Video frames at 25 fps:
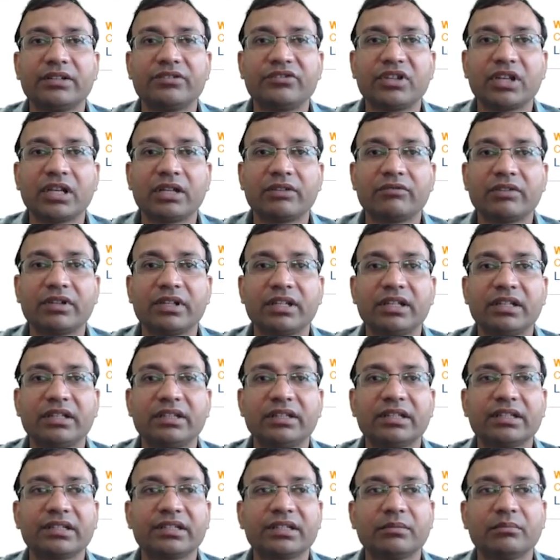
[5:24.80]

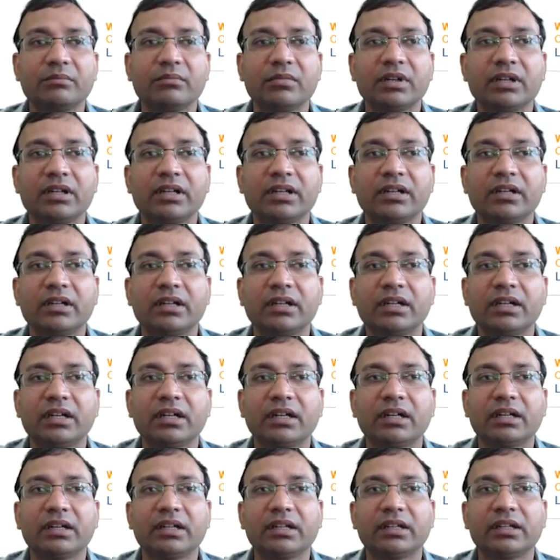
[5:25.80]
January, December,
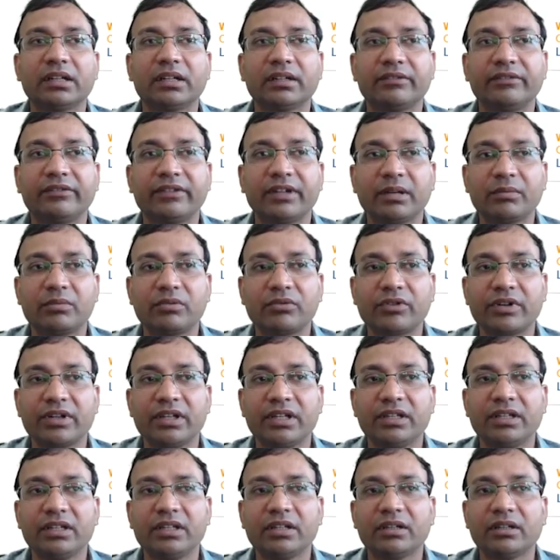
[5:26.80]

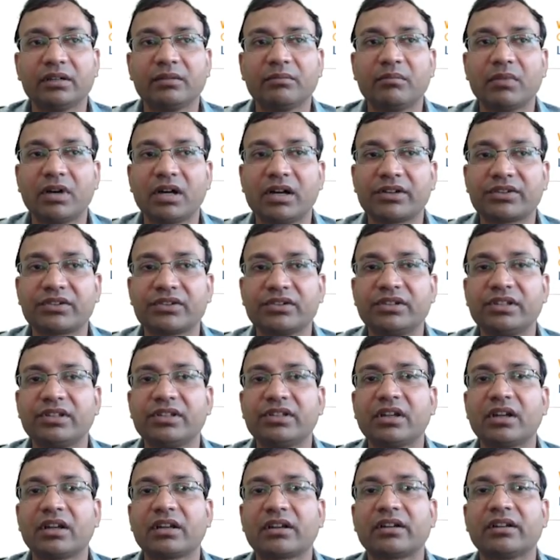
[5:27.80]
February, March,
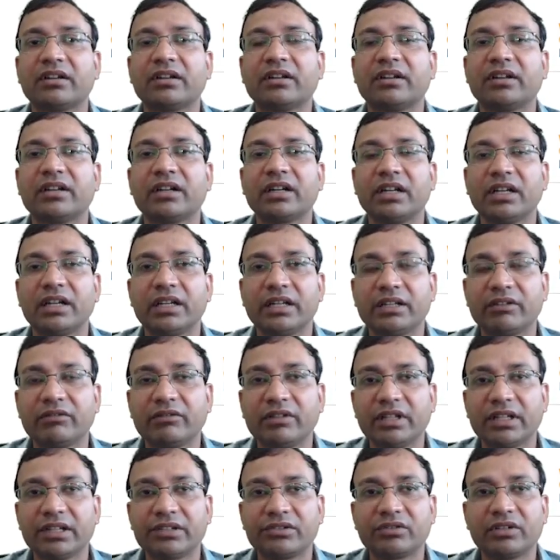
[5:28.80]
these are
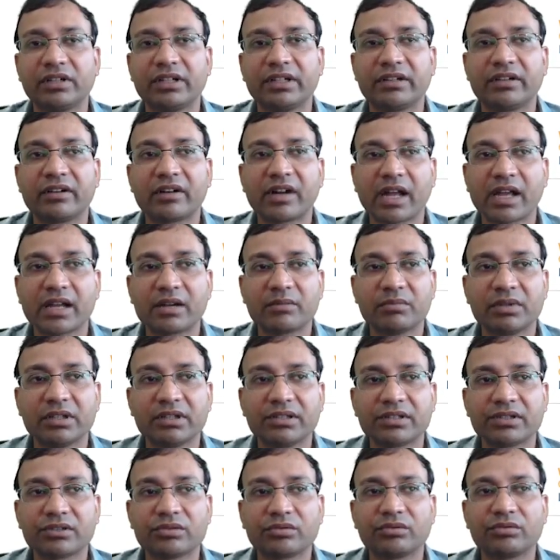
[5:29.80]
relatively actually drier
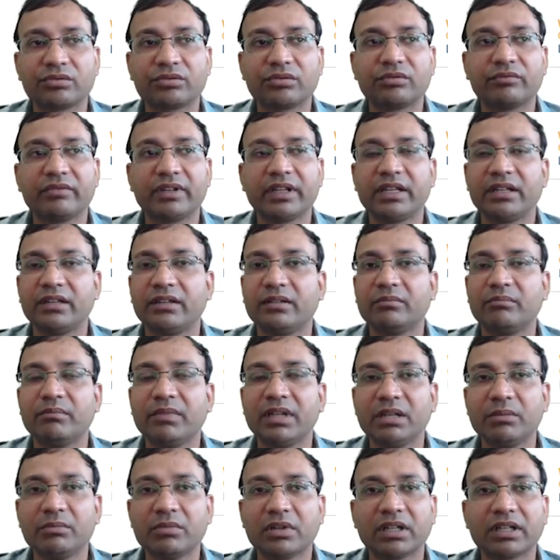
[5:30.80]
months, so very
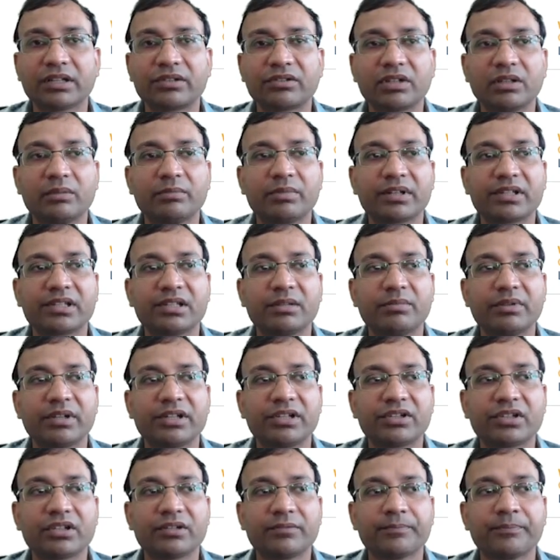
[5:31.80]
minimal actually
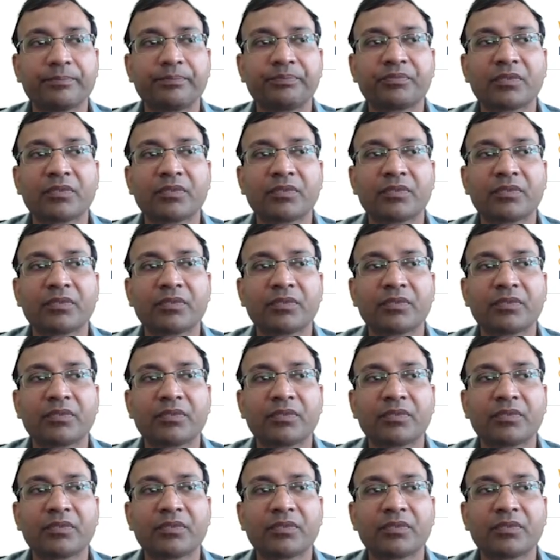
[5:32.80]
precipitation,